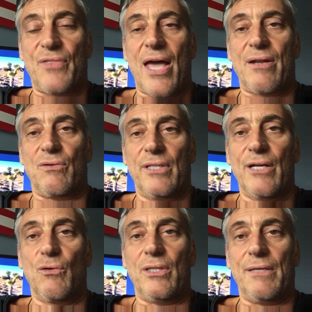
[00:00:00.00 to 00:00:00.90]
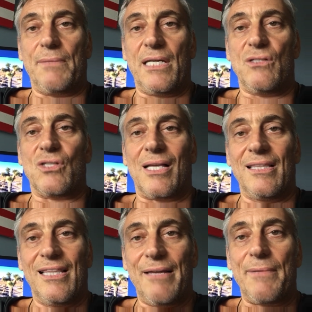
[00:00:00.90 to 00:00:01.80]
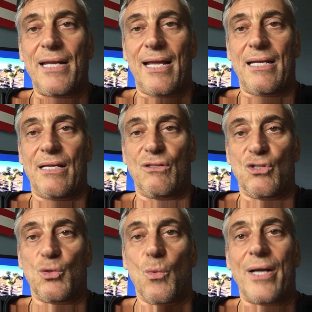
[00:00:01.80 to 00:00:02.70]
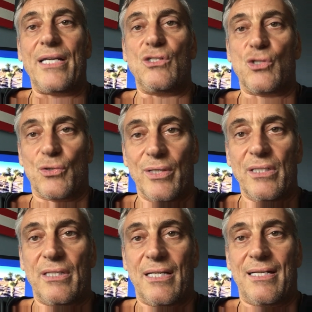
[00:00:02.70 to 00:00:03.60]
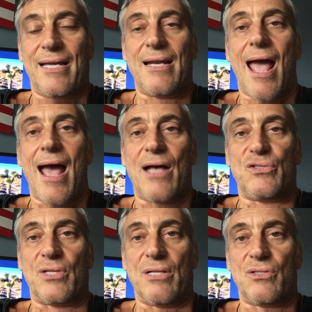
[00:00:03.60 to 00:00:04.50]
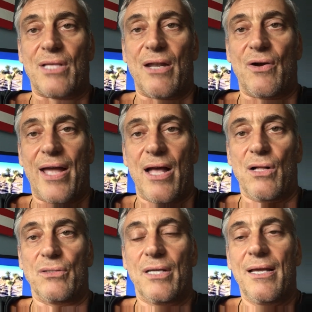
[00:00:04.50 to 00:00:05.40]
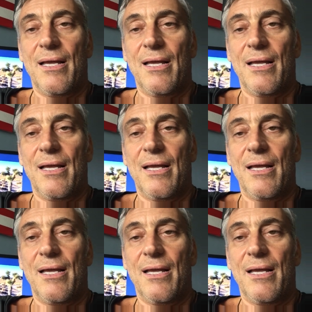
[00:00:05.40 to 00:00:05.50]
that literally means eliminating the $20 trillion in assets that are held.